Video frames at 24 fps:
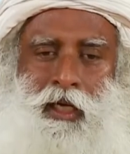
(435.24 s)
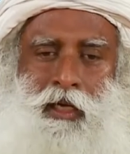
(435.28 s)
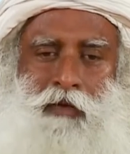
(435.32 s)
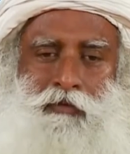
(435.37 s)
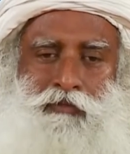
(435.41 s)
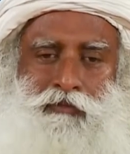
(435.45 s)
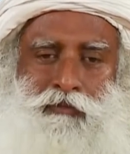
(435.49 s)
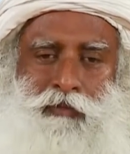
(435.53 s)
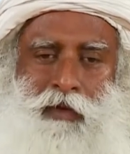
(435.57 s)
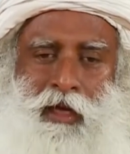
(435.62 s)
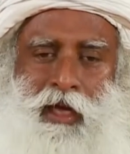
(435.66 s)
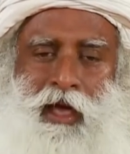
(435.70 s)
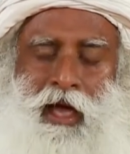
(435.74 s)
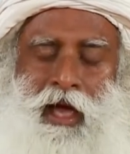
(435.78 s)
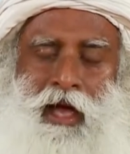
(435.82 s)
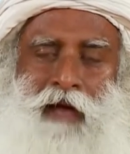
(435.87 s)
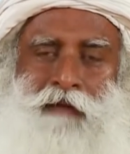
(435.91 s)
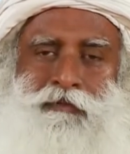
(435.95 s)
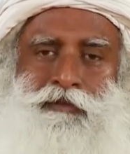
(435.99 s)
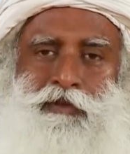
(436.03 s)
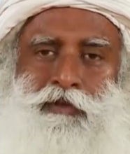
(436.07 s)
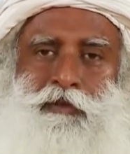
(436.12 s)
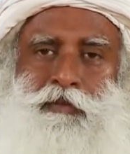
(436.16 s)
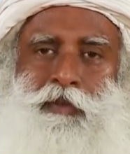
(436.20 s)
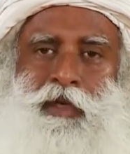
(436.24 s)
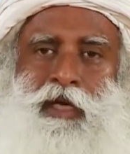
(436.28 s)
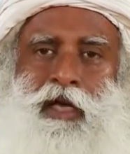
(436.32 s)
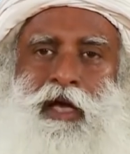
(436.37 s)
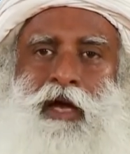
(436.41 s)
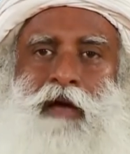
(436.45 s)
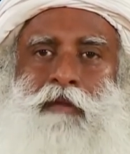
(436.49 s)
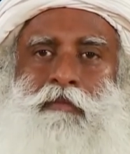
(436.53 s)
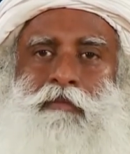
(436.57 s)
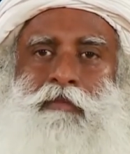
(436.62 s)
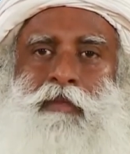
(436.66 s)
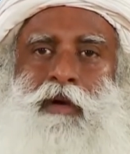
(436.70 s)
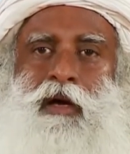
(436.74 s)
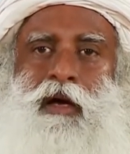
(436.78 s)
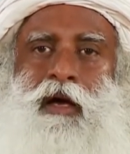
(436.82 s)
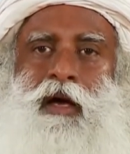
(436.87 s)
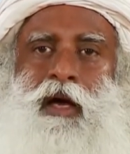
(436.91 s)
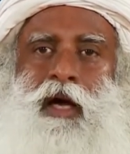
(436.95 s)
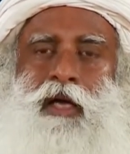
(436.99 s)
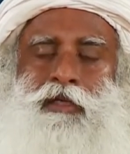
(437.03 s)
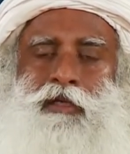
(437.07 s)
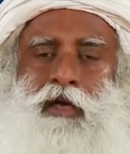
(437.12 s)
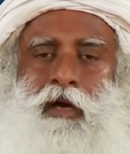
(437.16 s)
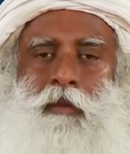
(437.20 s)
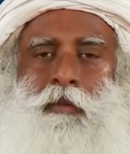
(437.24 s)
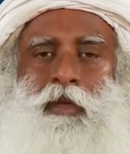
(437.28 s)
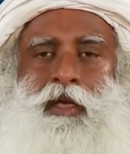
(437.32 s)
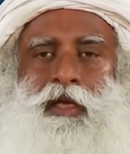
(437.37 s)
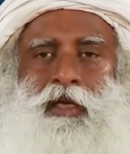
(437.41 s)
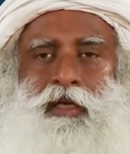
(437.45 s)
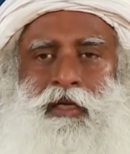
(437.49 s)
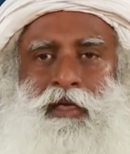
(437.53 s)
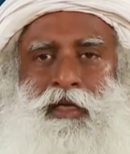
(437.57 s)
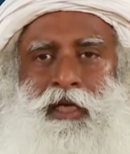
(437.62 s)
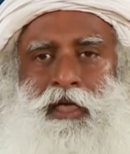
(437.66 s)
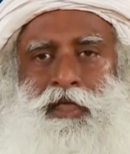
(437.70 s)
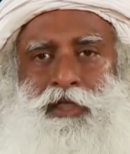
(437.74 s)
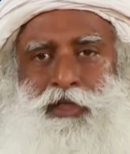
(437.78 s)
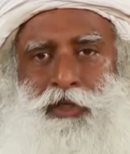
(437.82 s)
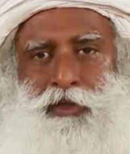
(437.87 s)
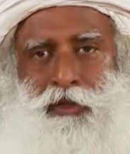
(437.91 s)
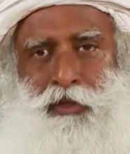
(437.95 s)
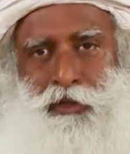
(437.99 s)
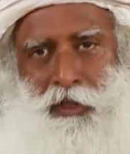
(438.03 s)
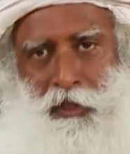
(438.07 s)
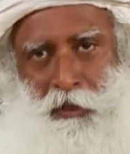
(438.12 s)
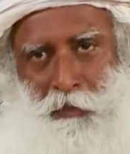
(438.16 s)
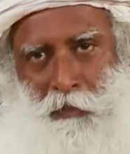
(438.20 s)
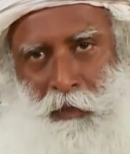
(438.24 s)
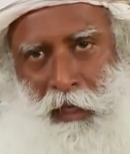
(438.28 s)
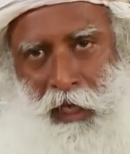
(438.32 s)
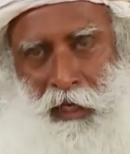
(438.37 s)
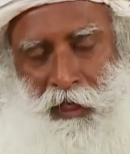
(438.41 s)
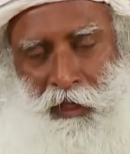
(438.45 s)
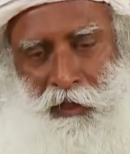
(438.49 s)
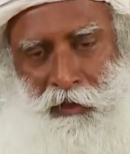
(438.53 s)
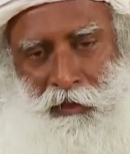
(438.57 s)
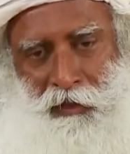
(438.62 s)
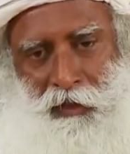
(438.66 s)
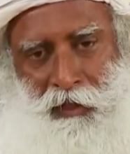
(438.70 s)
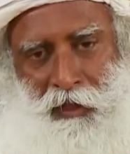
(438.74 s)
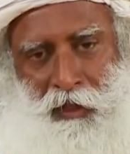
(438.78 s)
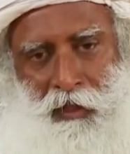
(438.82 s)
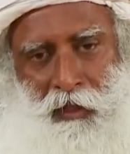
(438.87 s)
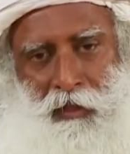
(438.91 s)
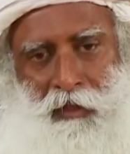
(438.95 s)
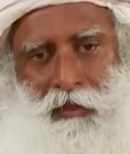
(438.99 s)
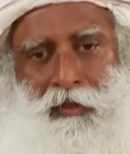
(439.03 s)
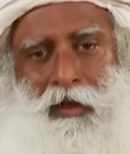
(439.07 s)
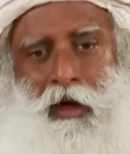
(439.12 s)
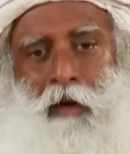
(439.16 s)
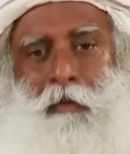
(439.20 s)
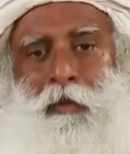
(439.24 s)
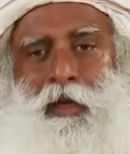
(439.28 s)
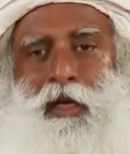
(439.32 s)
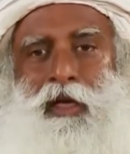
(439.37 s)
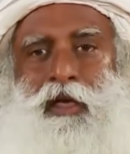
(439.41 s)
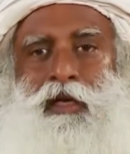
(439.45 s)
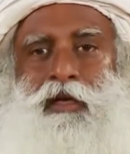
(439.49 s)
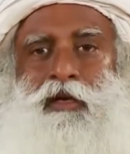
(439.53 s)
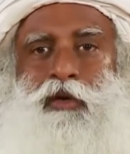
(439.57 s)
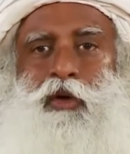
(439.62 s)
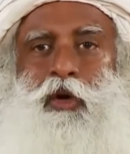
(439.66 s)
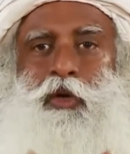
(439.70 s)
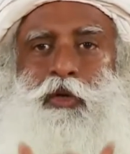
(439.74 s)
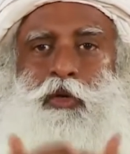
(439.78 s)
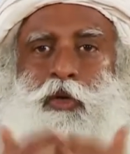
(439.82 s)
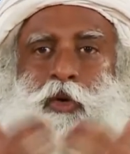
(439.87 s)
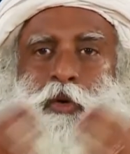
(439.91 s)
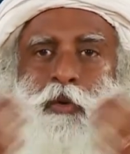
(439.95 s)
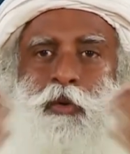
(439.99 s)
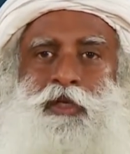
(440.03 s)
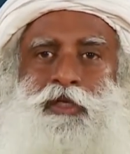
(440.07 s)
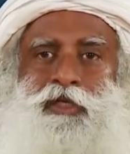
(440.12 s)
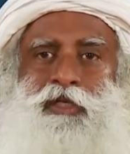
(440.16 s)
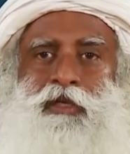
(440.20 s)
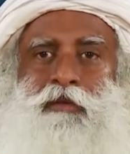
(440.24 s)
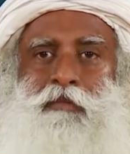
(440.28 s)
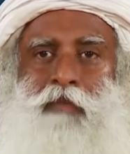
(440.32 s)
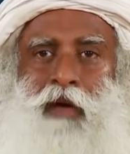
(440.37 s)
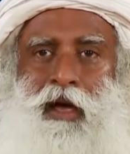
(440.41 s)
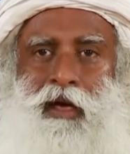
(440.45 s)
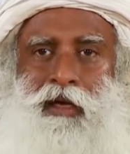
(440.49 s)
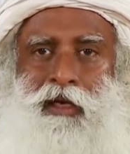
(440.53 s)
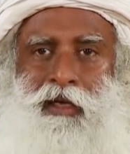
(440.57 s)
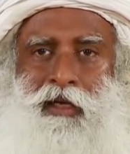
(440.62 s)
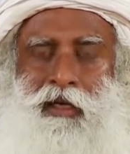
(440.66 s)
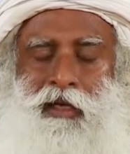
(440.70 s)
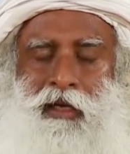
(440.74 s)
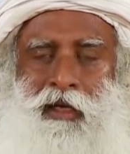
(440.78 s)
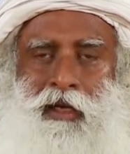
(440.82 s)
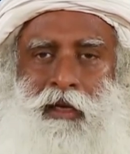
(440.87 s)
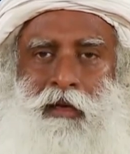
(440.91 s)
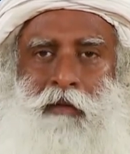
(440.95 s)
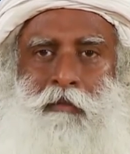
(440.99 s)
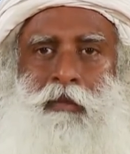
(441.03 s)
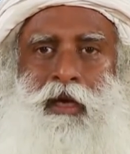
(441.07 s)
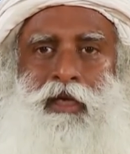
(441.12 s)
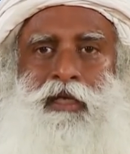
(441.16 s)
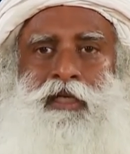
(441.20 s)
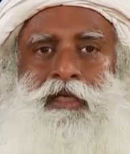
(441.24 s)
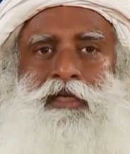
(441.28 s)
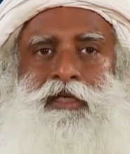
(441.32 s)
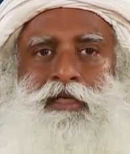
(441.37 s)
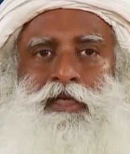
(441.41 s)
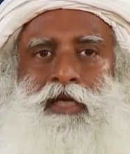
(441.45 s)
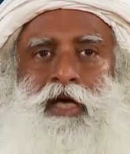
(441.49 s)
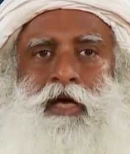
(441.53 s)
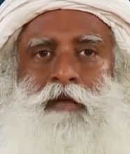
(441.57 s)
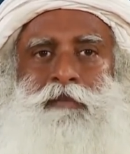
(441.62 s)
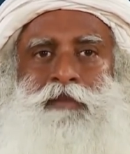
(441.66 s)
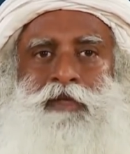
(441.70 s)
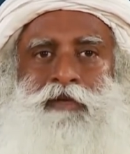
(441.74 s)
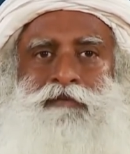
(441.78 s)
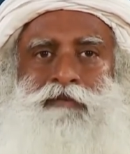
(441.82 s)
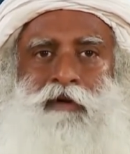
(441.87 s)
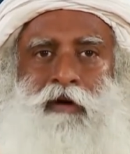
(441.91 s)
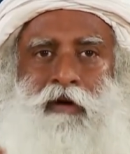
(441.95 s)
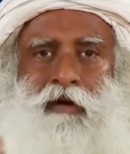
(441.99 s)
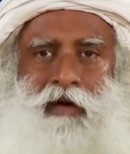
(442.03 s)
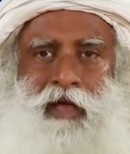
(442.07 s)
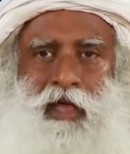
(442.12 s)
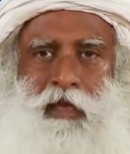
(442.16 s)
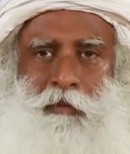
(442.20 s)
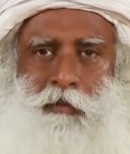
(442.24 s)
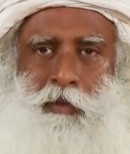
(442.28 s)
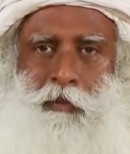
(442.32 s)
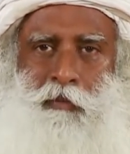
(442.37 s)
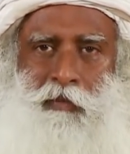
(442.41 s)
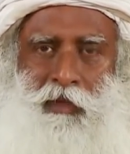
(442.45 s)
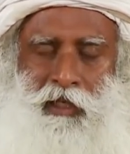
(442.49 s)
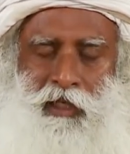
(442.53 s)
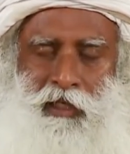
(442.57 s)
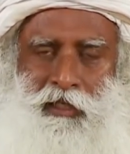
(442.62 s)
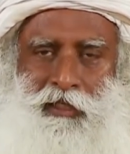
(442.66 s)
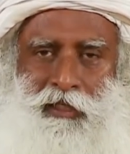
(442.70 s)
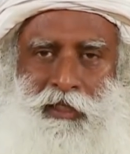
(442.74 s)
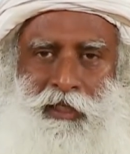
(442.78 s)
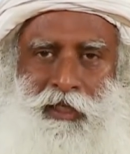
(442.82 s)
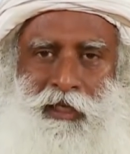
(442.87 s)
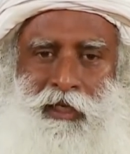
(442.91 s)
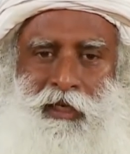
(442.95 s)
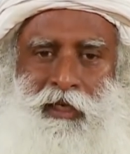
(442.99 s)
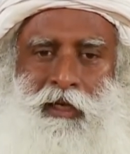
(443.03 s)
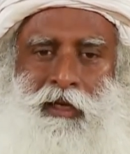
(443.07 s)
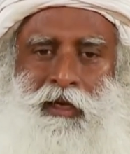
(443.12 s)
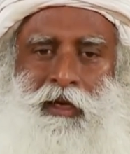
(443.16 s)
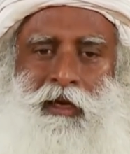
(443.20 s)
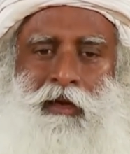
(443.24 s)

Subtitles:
If we have to become a dominant nation on this planet, dominant not over somebody, but in terms of our capability,